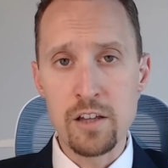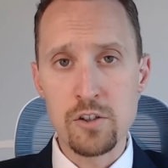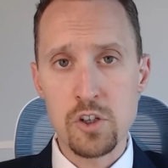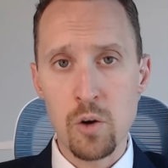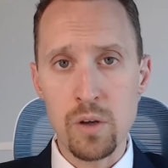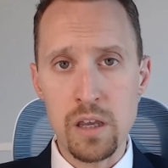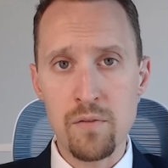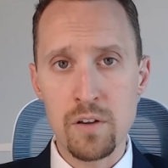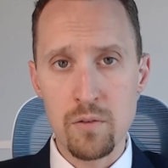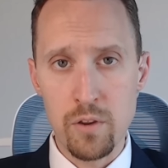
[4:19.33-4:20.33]
And so
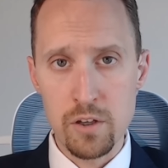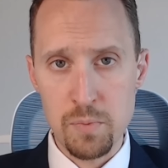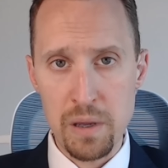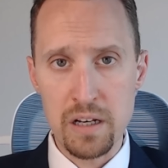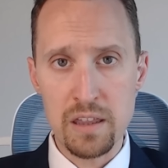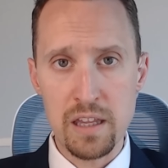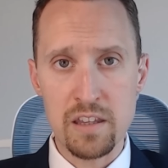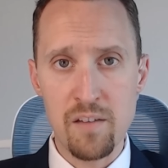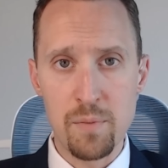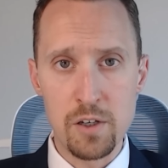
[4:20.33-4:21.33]
even the spending
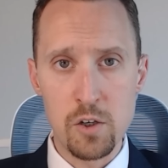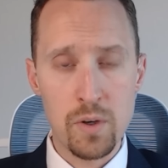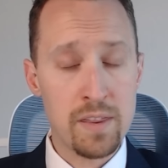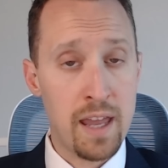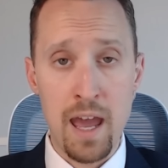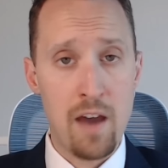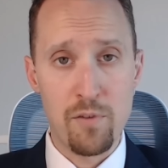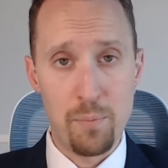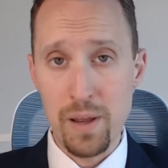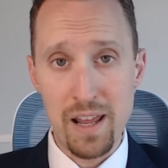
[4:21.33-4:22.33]
that they've been doing, they
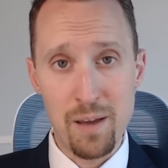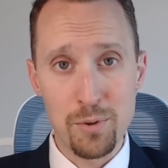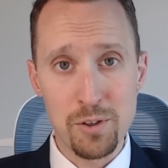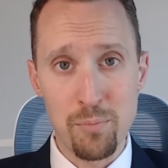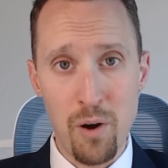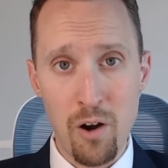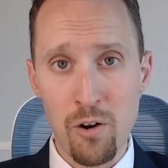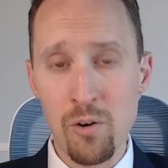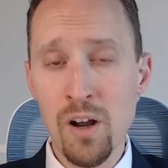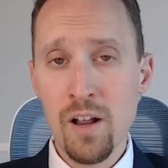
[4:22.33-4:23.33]
haven't been able to
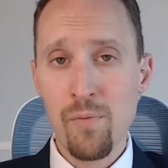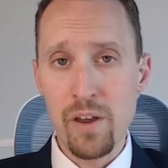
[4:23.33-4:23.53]
borrow.